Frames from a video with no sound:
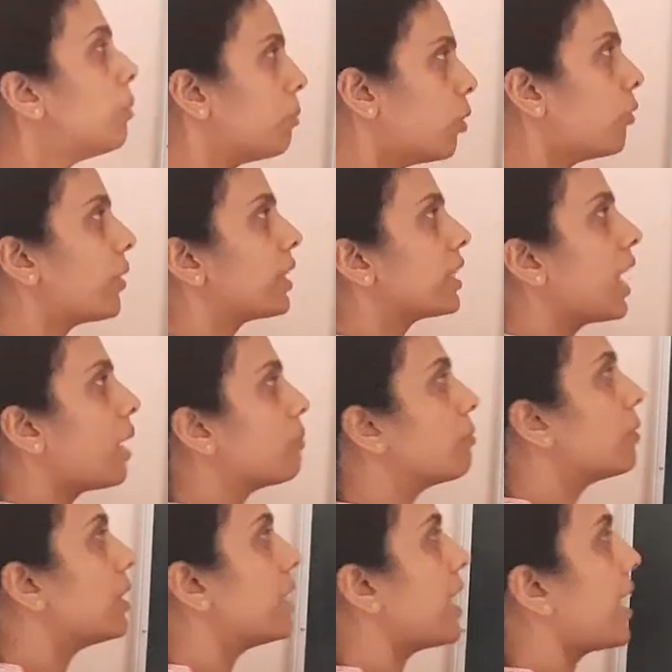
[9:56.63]
moving the
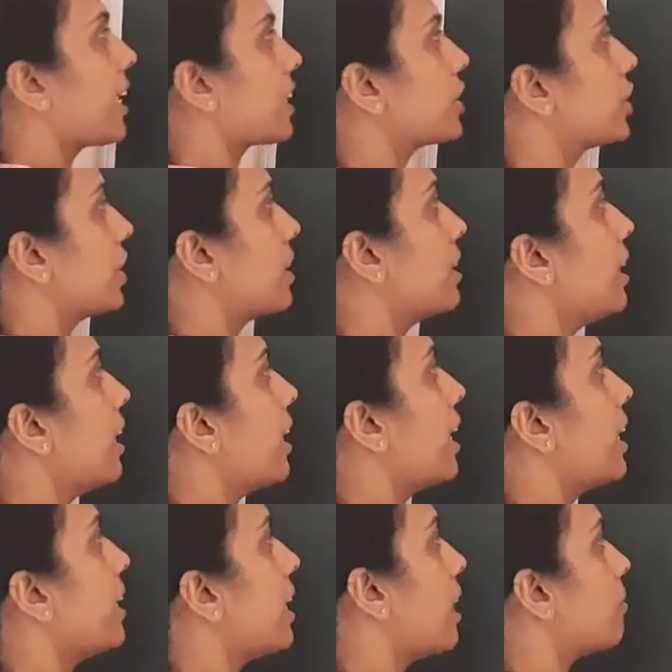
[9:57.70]
upward direction?
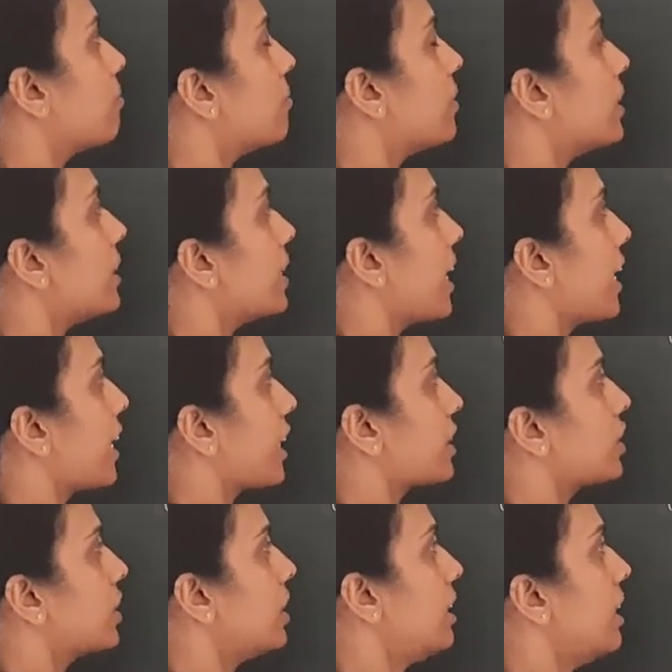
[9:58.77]
In upward
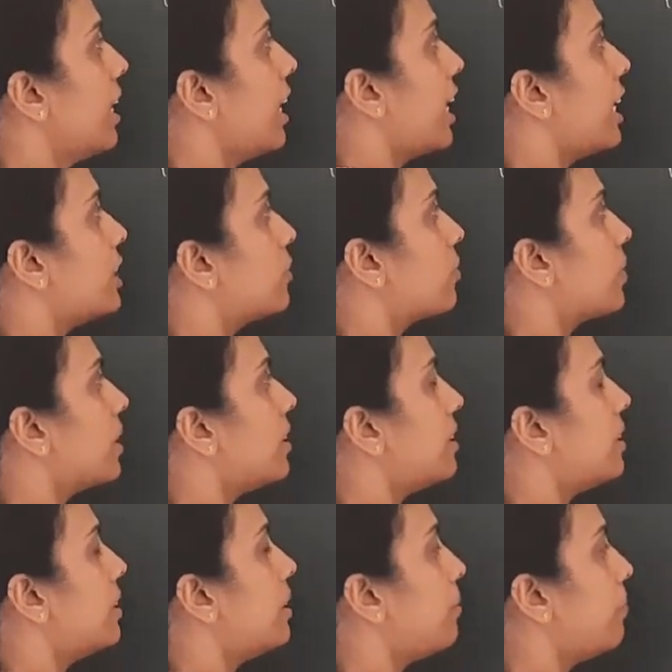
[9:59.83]
direction it
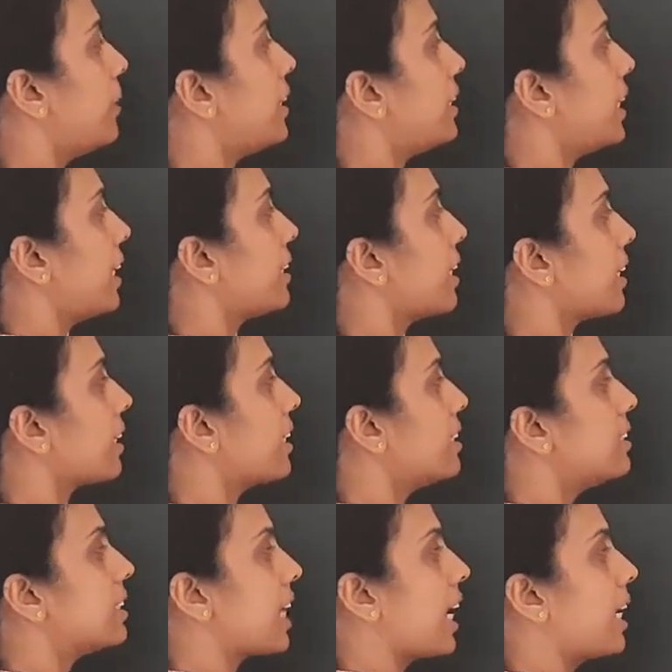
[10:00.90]
will be taking a
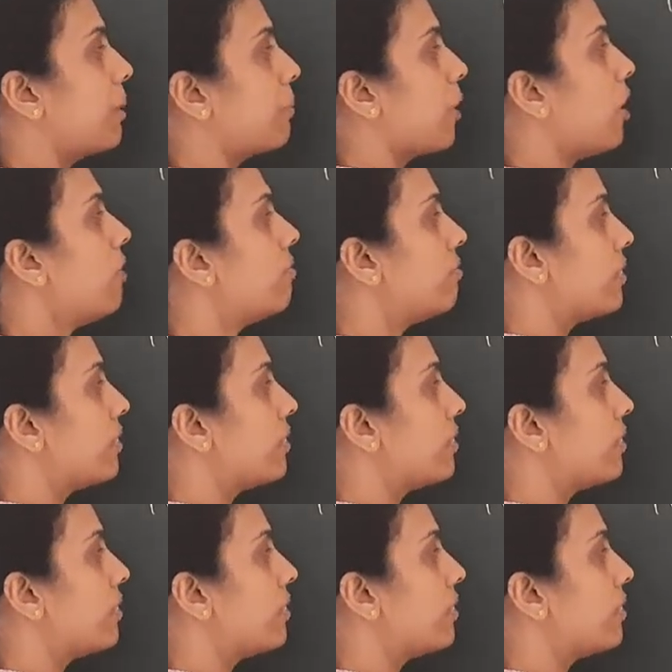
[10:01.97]
time of